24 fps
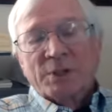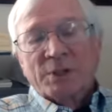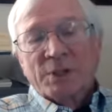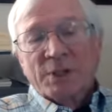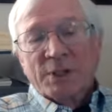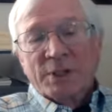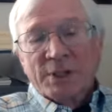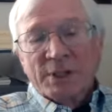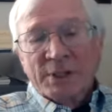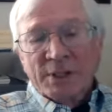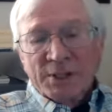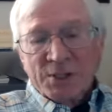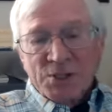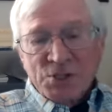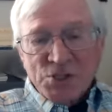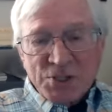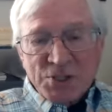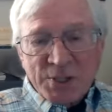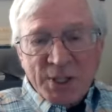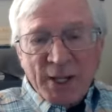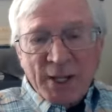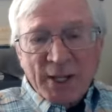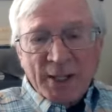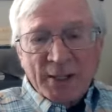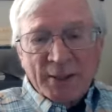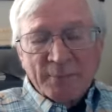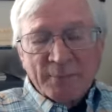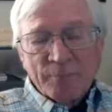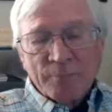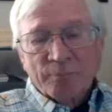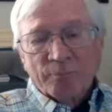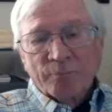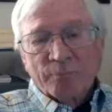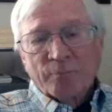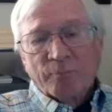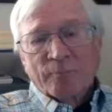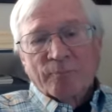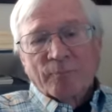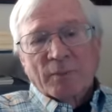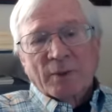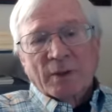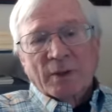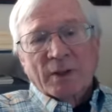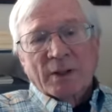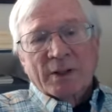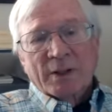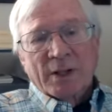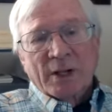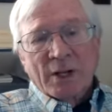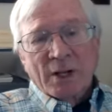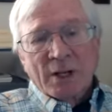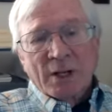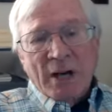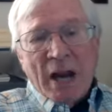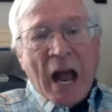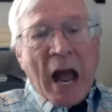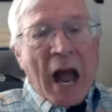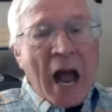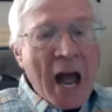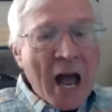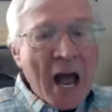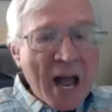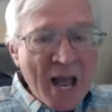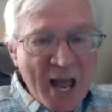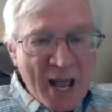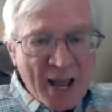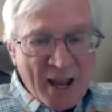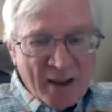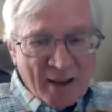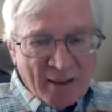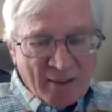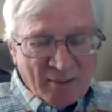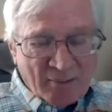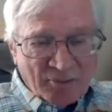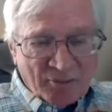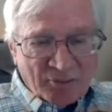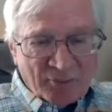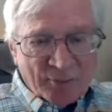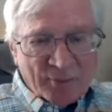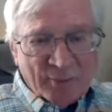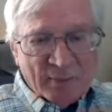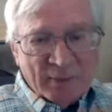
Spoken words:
to the extent there I have